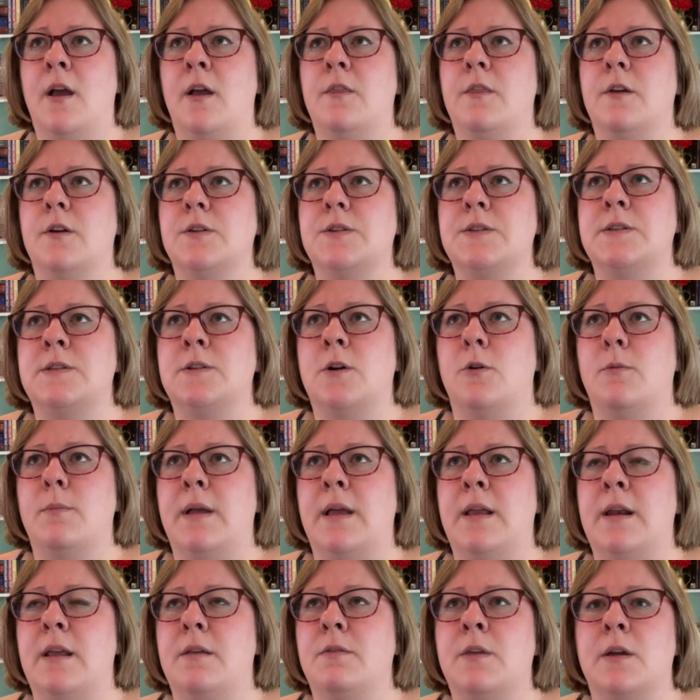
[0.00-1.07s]
There's so
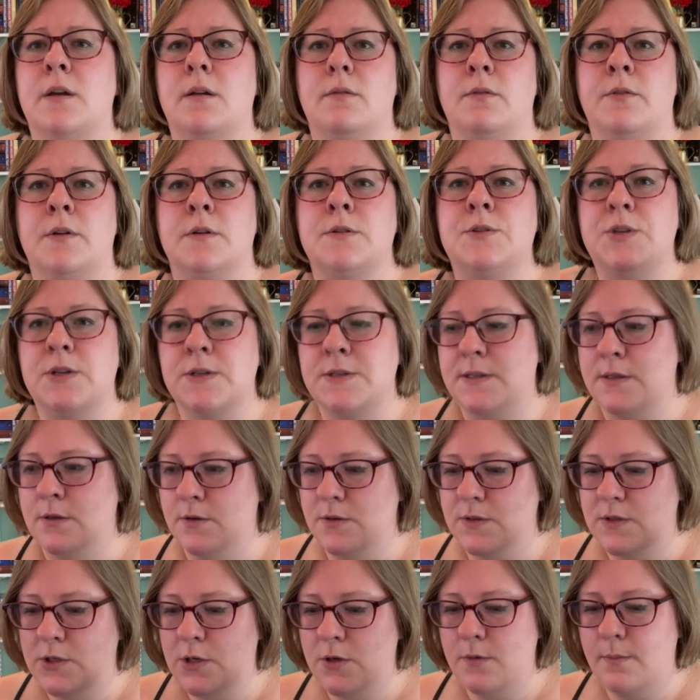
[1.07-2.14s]
many,
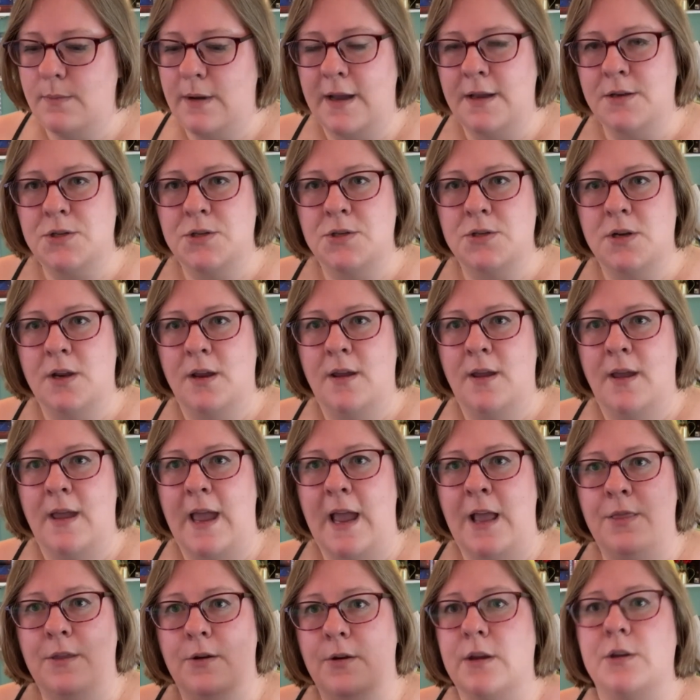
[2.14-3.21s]
there's too much,
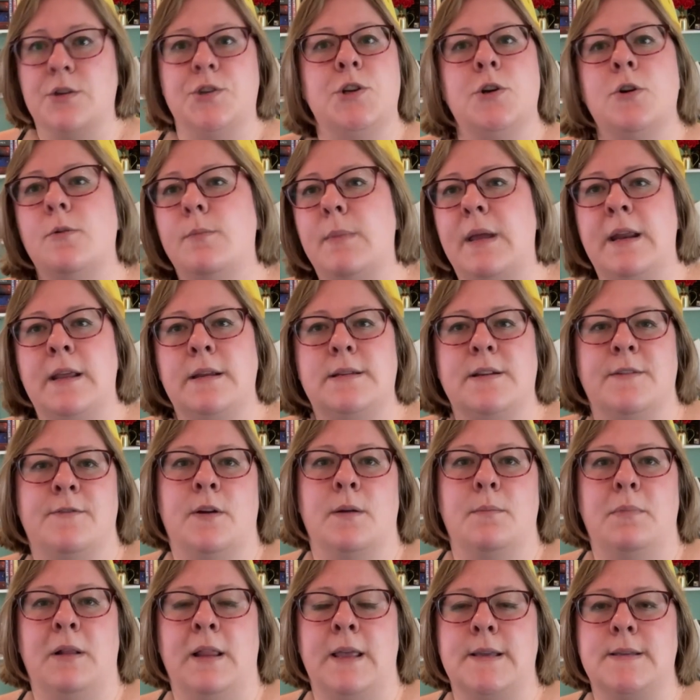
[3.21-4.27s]
and they're in too many
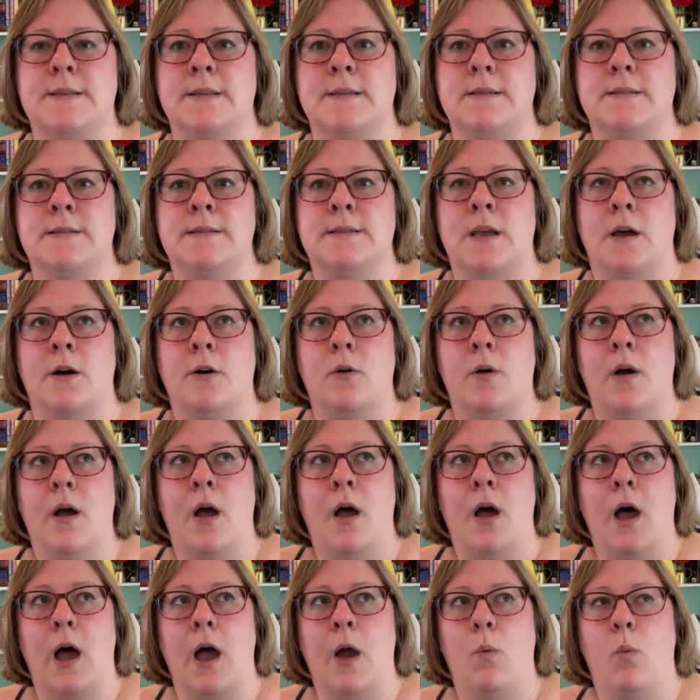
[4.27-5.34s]
different places. So
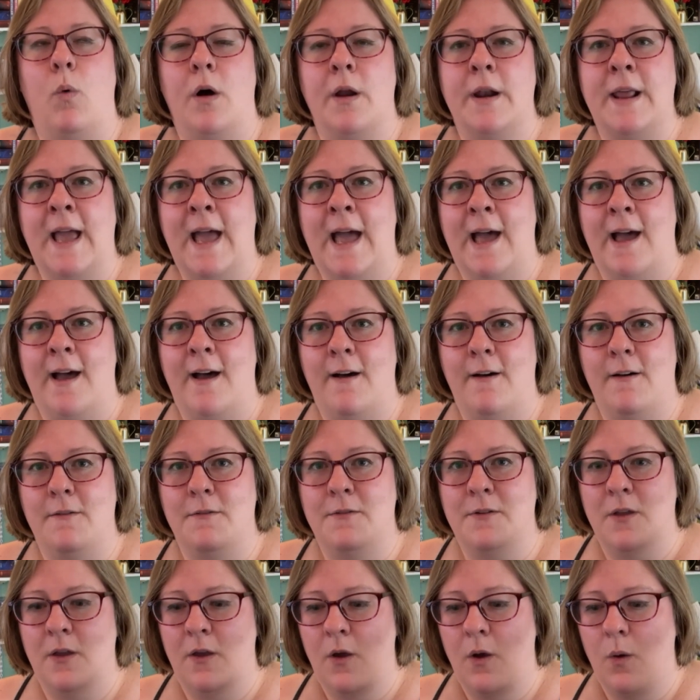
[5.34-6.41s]
I want to
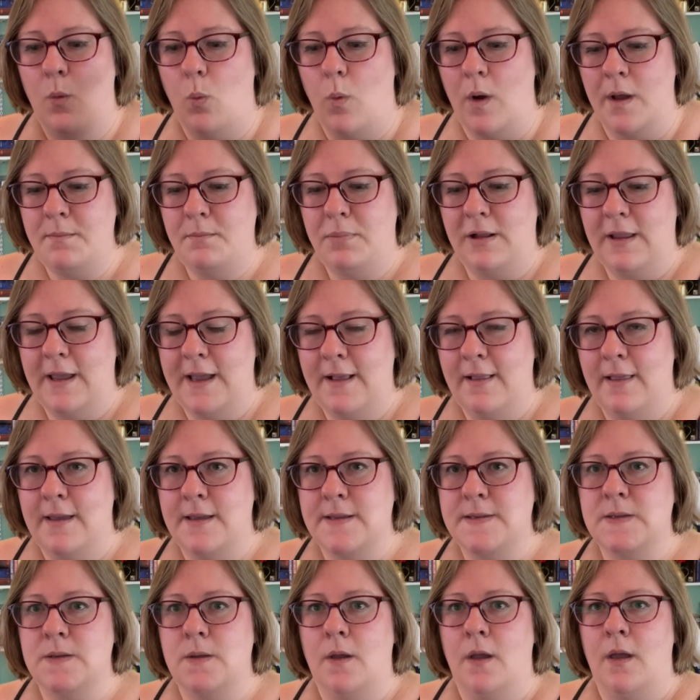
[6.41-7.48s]
have one
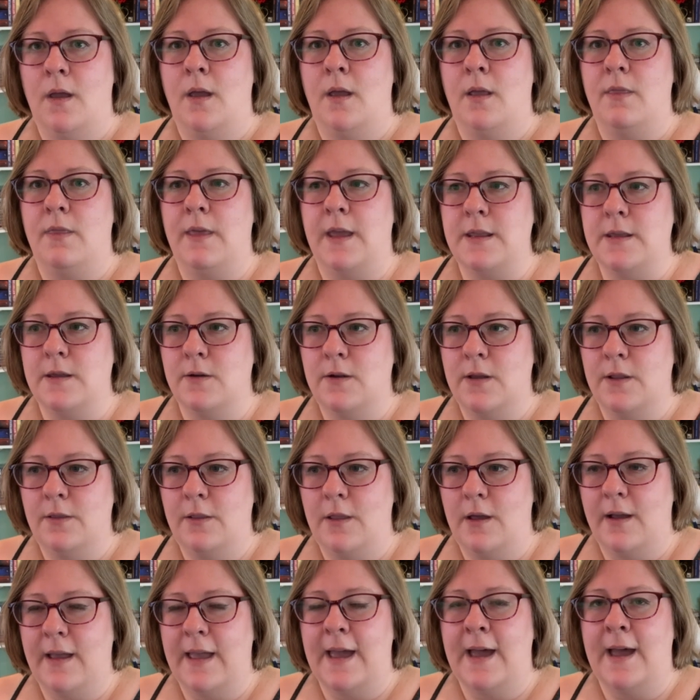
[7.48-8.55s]
playlist that you can
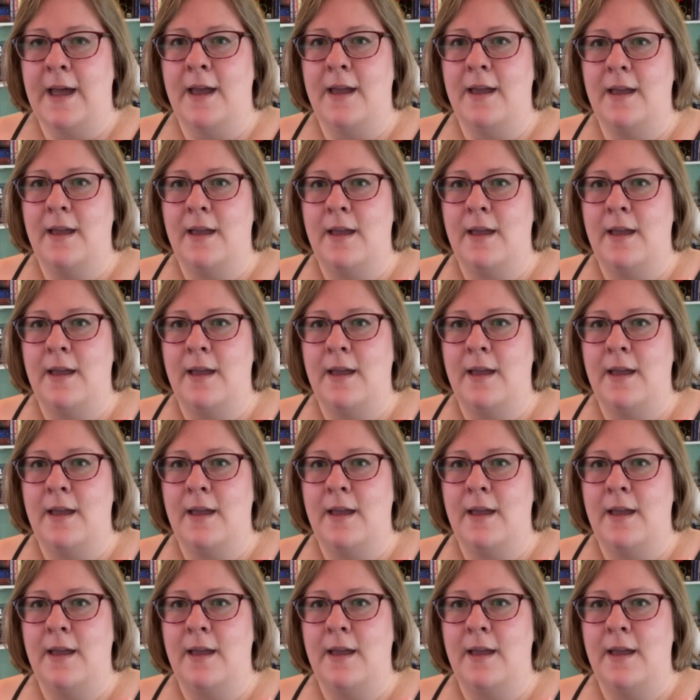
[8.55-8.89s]
look at,